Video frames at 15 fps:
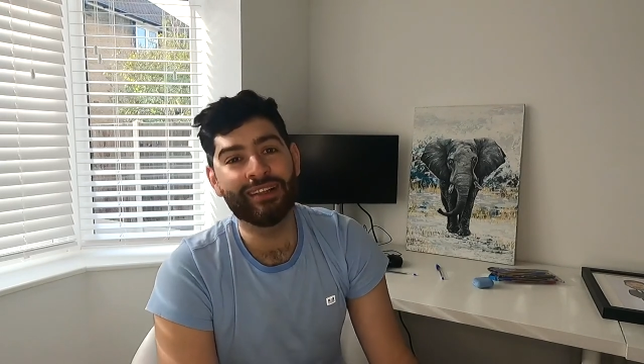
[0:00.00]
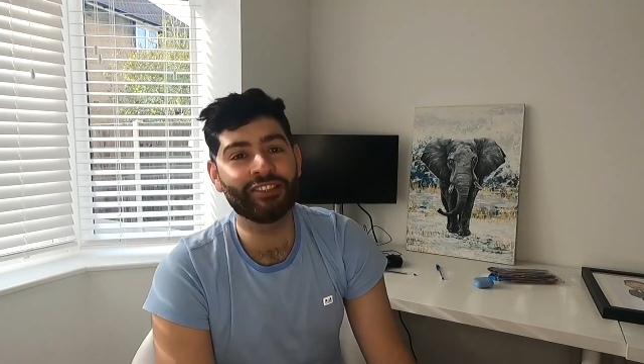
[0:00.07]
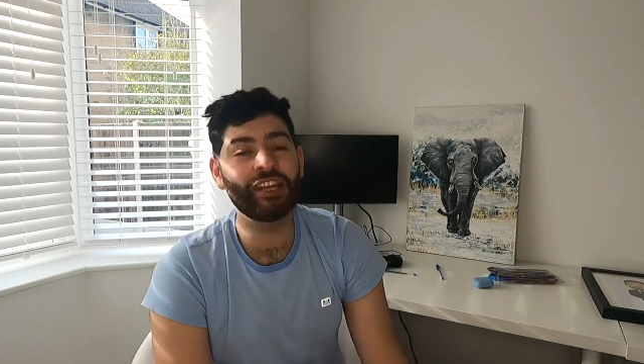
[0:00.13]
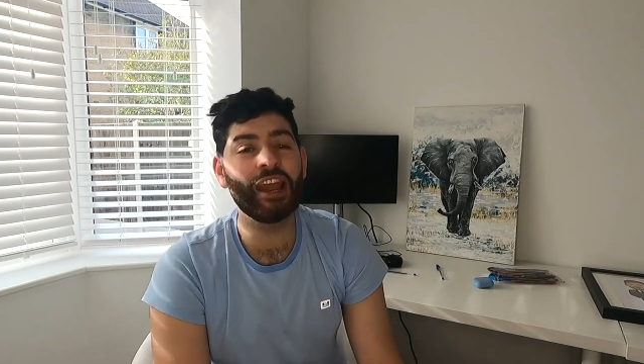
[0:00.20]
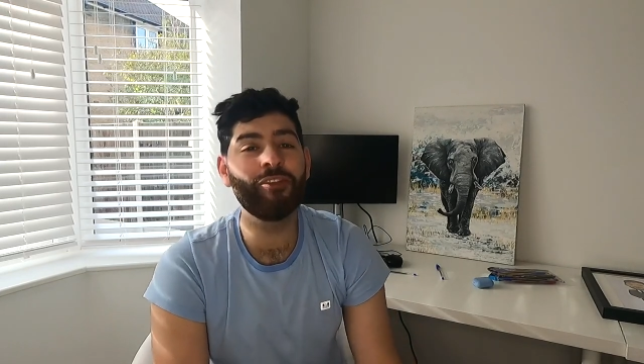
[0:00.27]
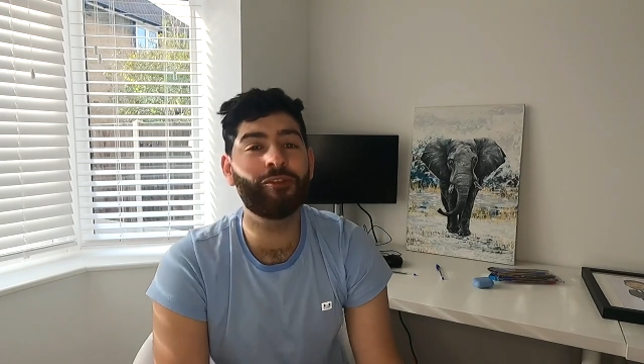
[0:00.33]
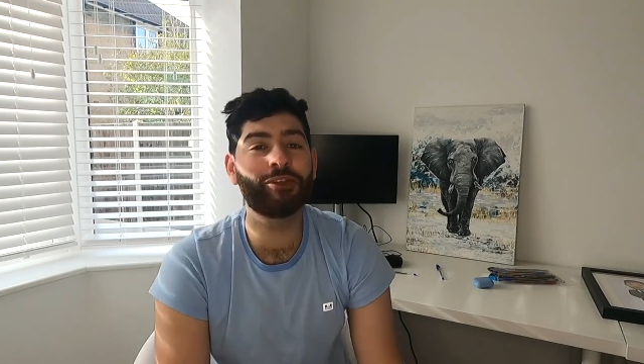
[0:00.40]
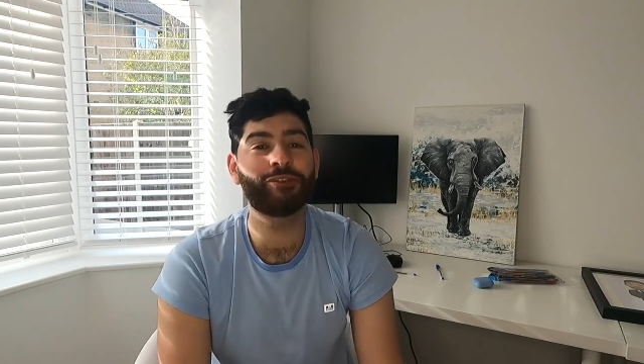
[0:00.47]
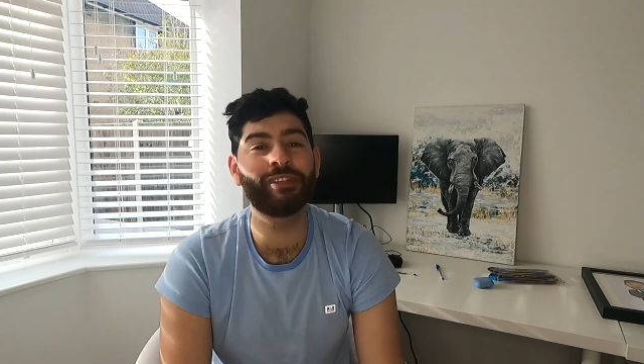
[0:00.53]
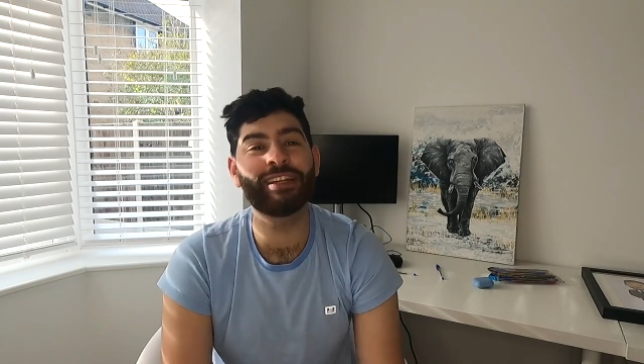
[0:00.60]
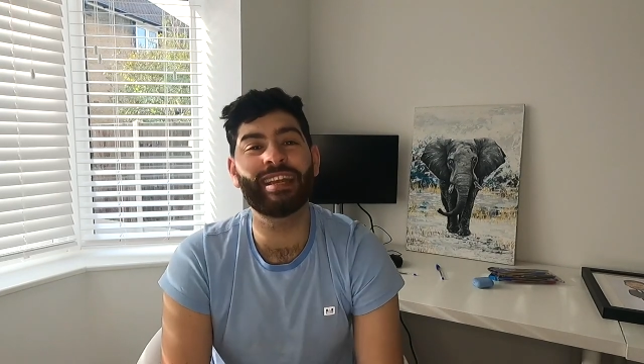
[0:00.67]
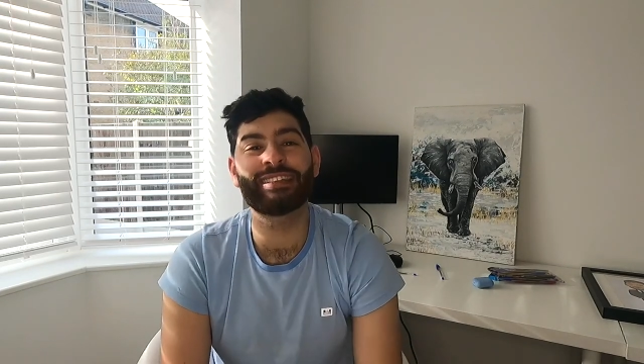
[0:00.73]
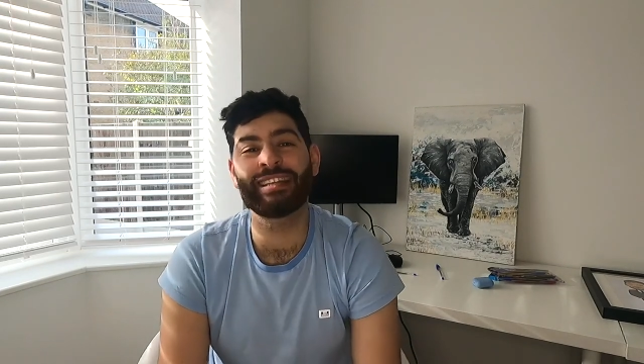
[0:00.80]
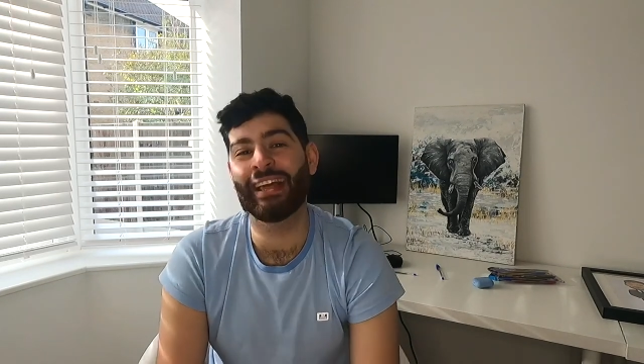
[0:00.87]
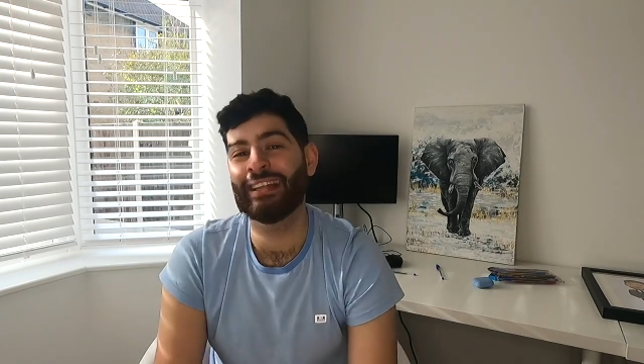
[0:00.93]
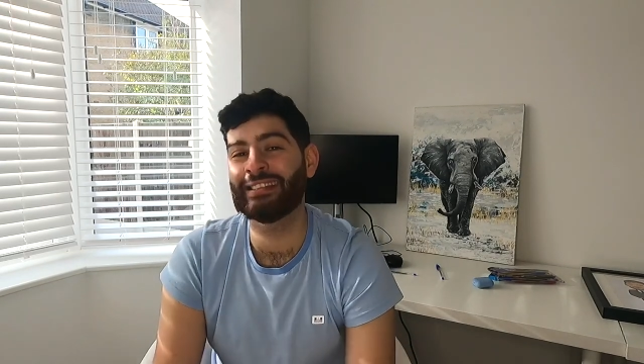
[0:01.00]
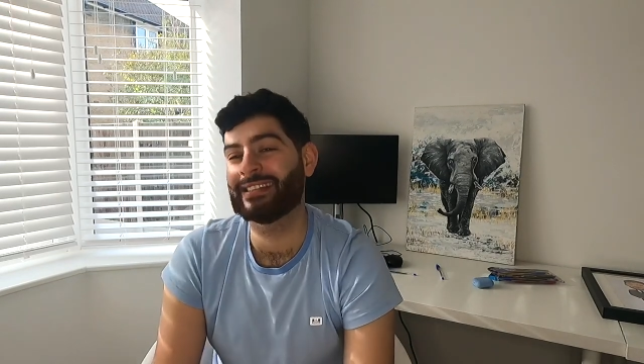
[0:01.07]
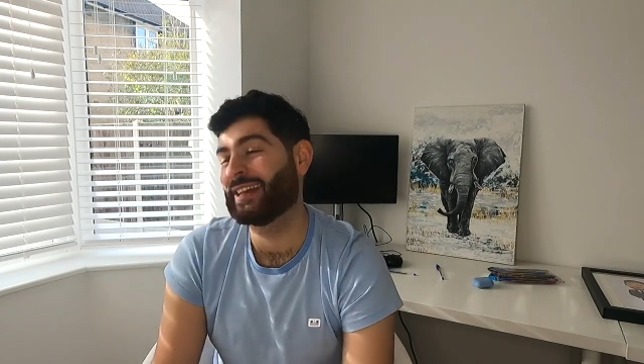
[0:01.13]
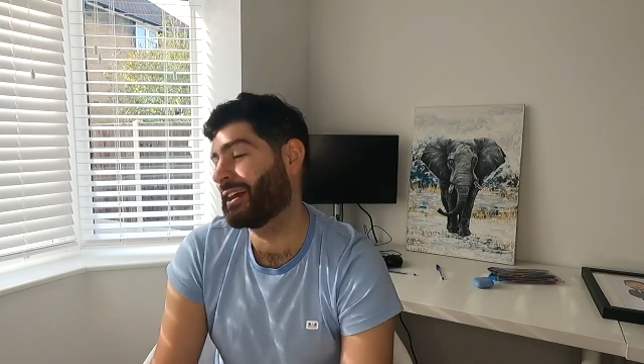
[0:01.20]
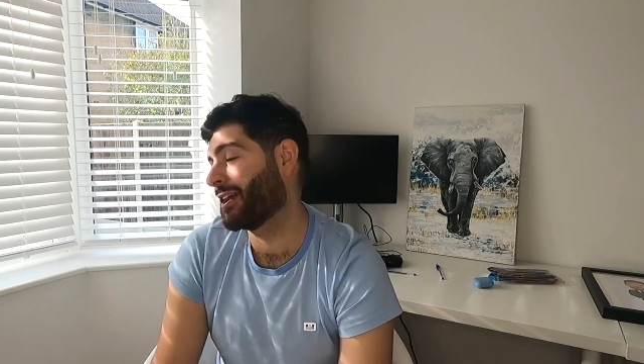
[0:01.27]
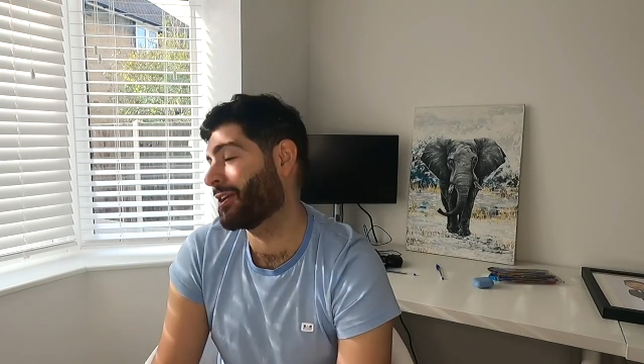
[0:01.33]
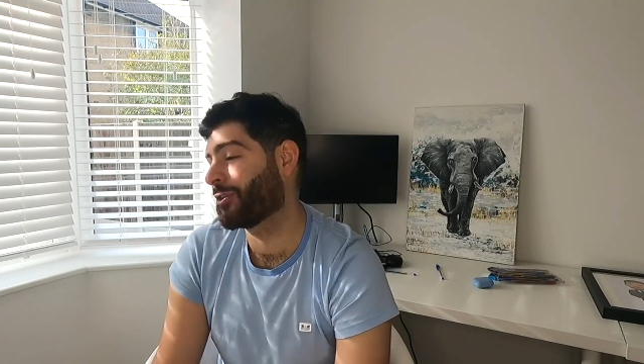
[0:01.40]
Jay Rodriguez headers
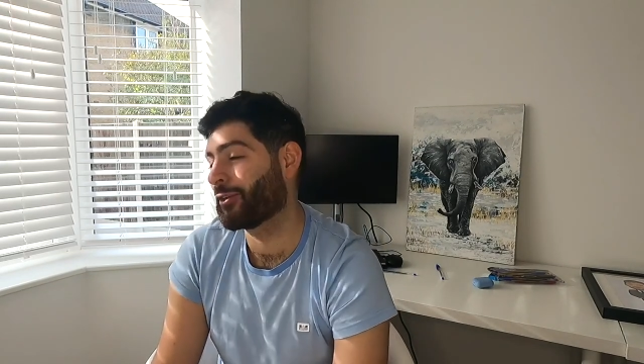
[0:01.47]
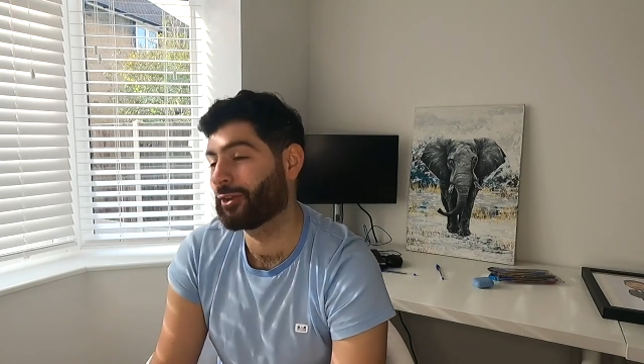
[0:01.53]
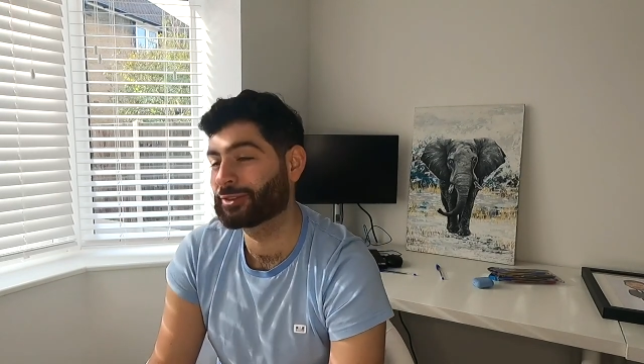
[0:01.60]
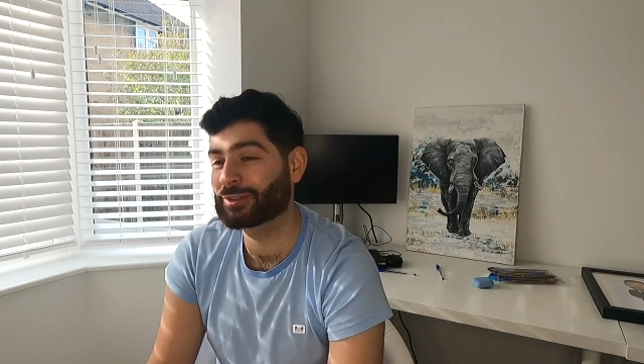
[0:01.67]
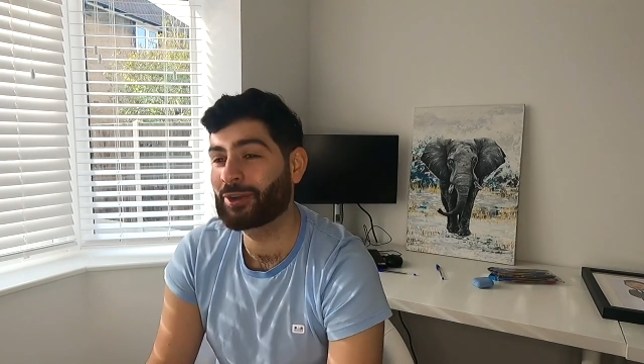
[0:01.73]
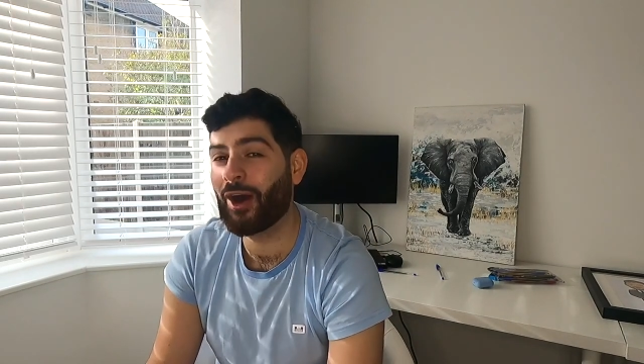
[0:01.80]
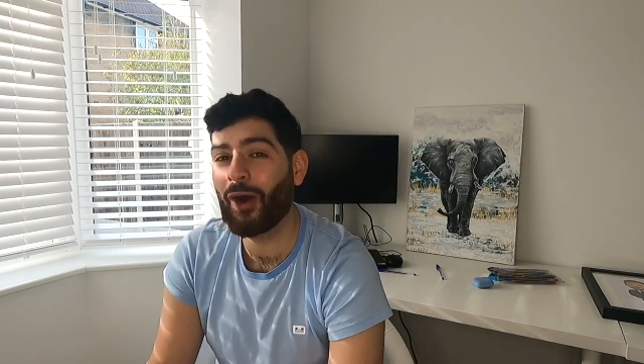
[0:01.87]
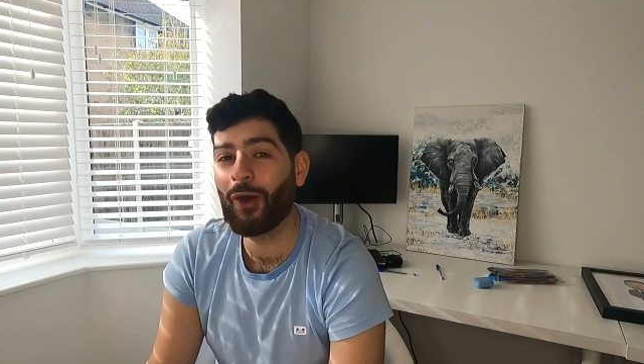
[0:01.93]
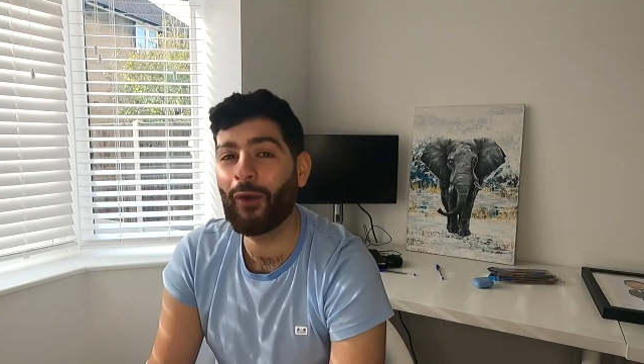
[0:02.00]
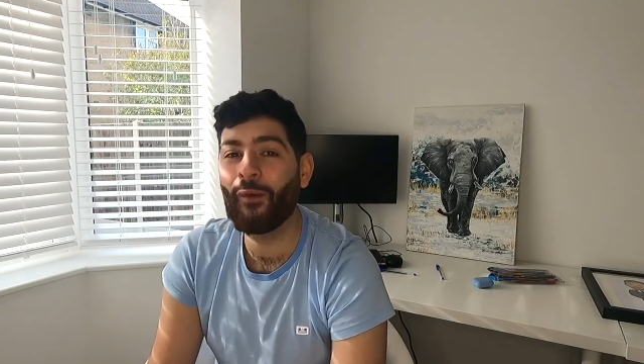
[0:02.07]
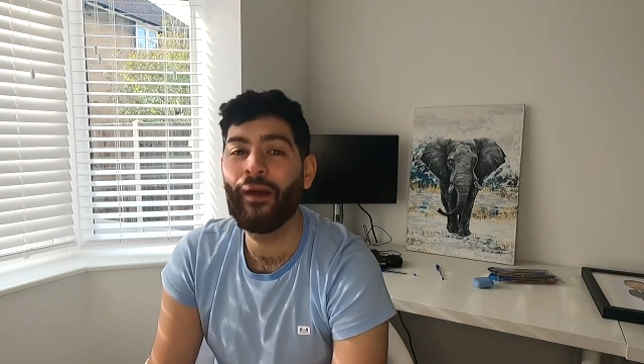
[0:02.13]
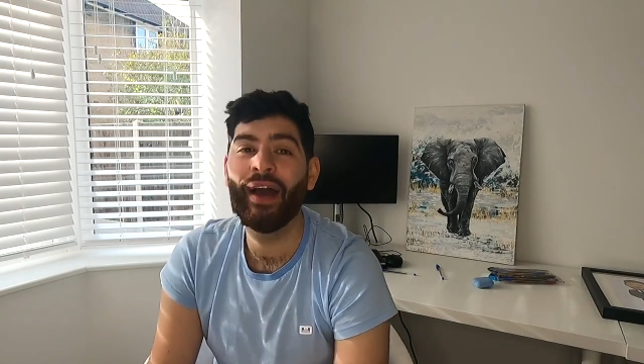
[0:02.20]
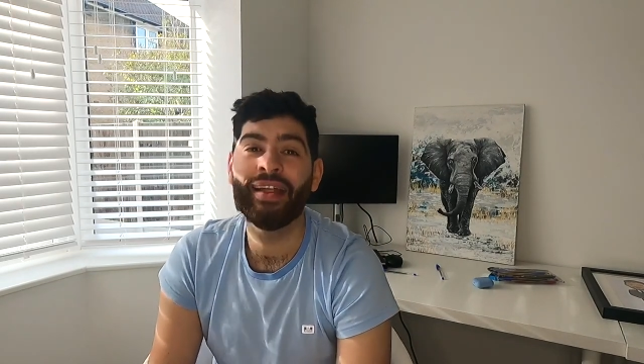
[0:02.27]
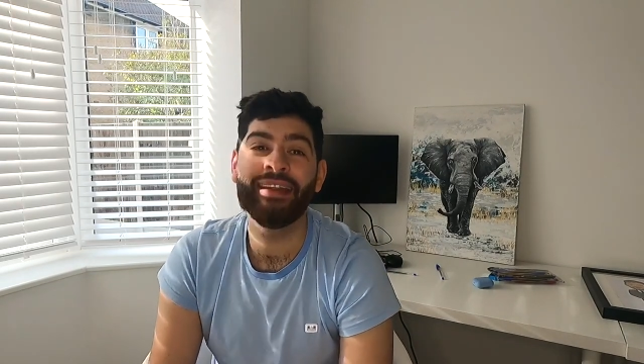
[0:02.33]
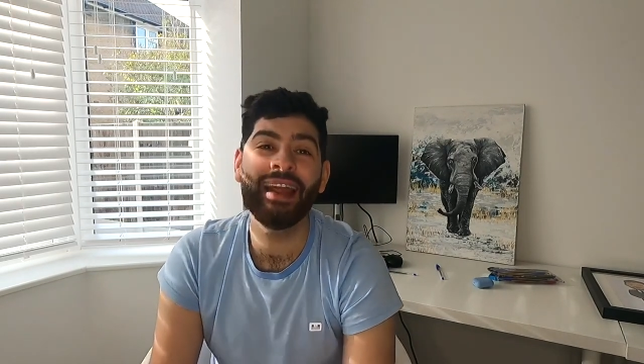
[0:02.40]
it across goal.